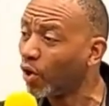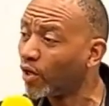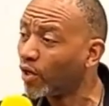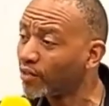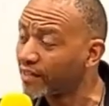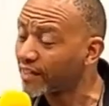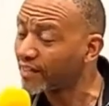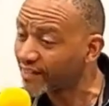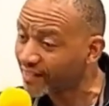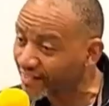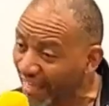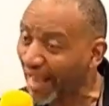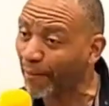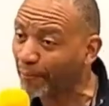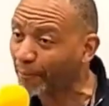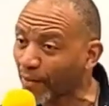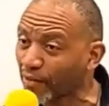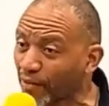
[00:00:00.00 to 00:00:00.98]

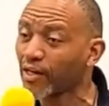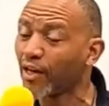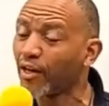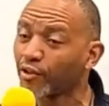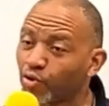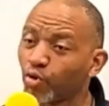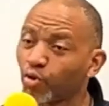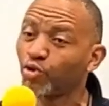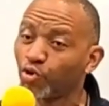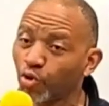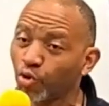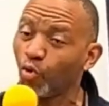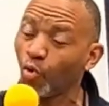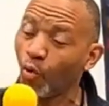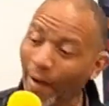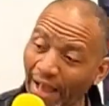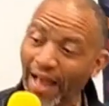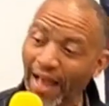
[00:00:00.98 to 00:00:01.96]
disciples to do
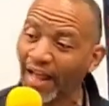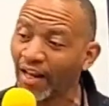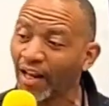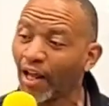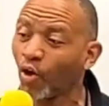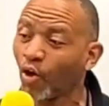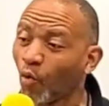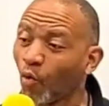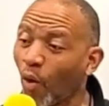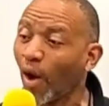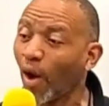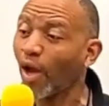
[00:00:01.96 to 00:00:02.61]
well where you